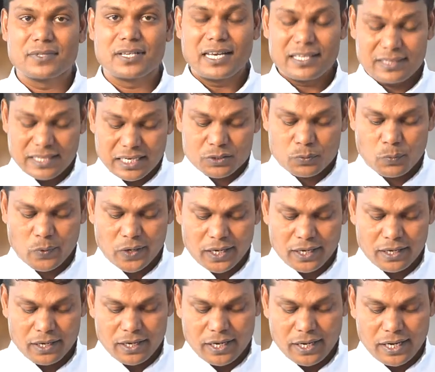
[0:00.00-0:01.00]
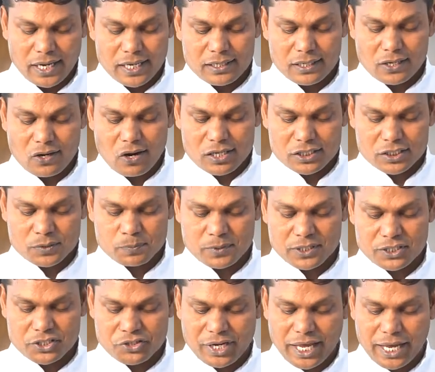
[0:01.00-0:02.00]
And that's why in the
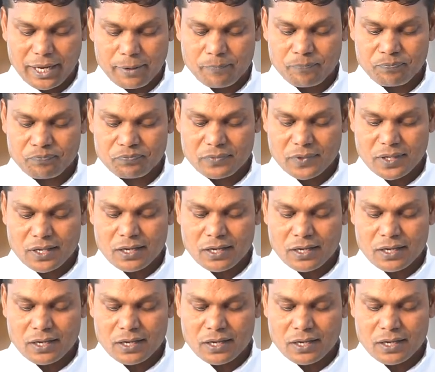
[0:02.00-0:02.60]
gospel today,